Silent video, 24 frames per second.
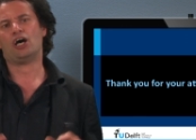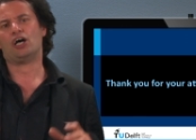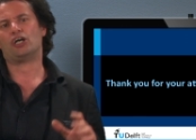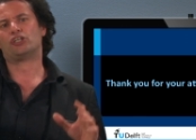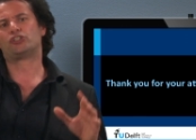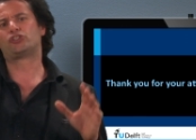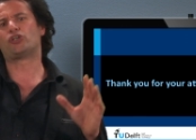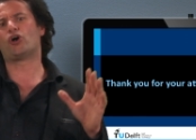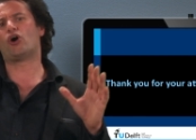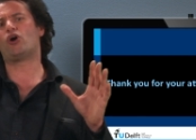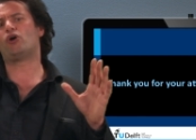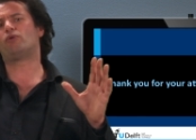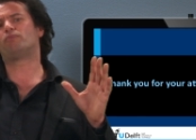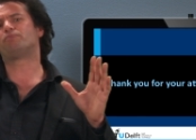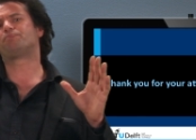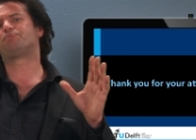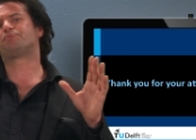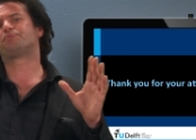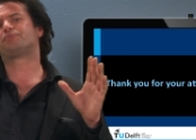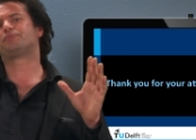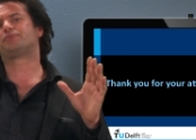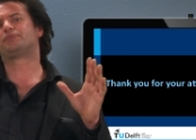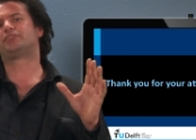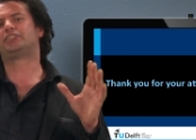So
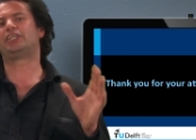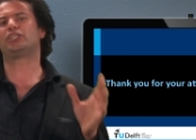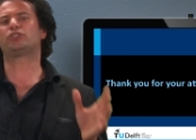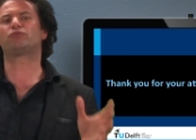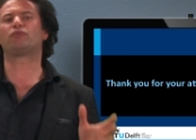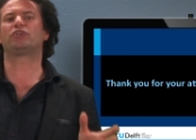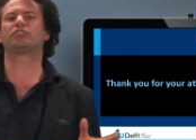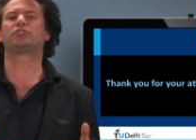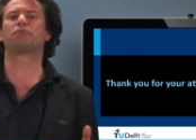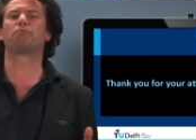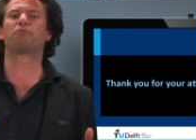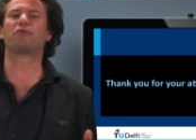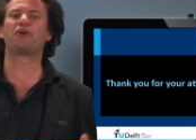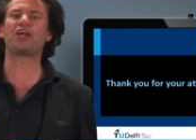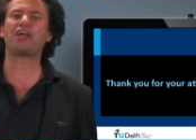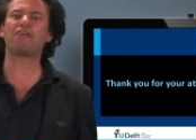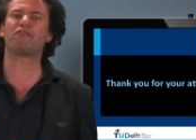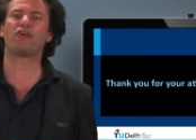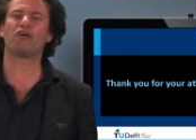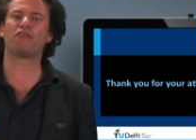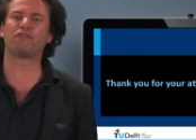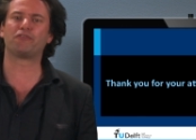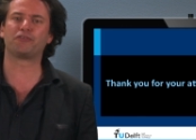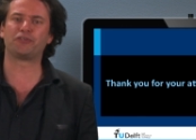this was a brief
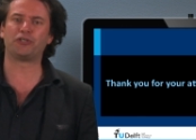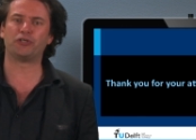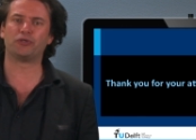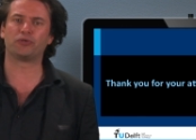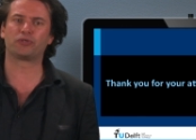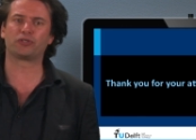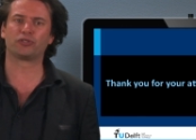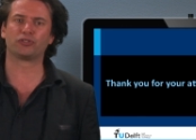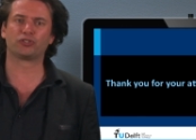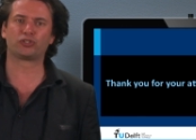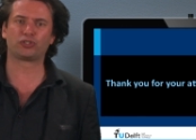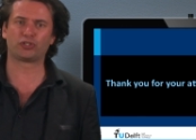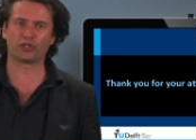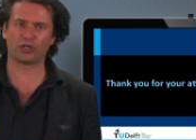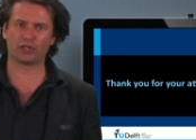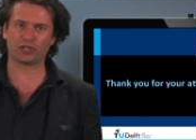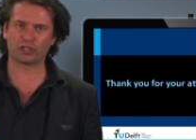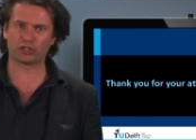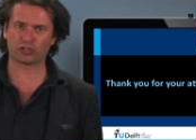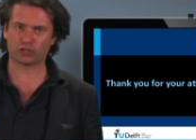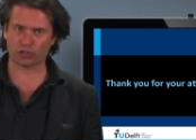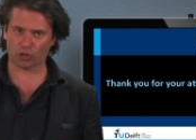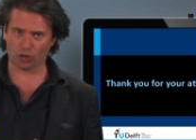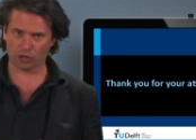overview
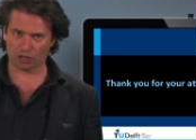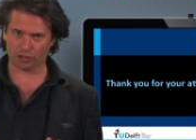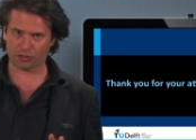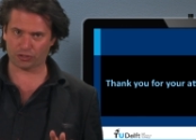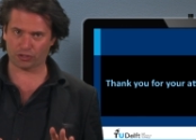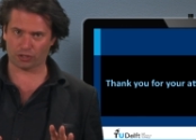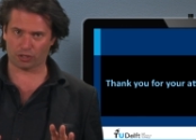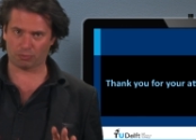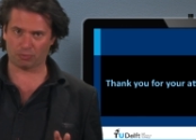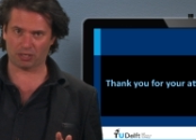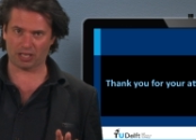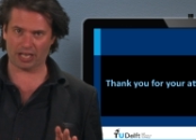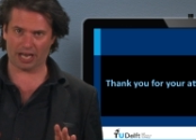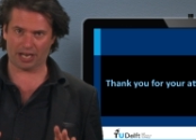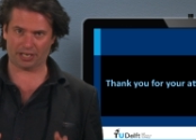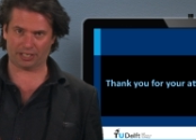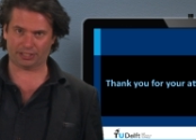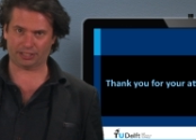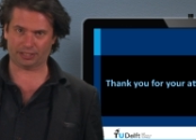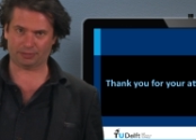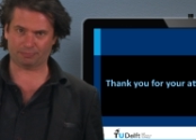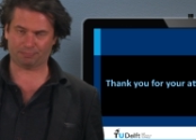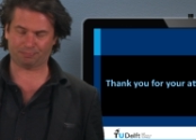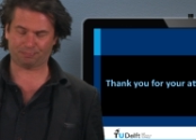concerning solar thermal
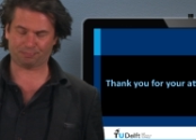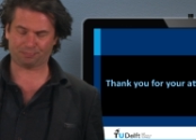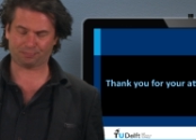energy.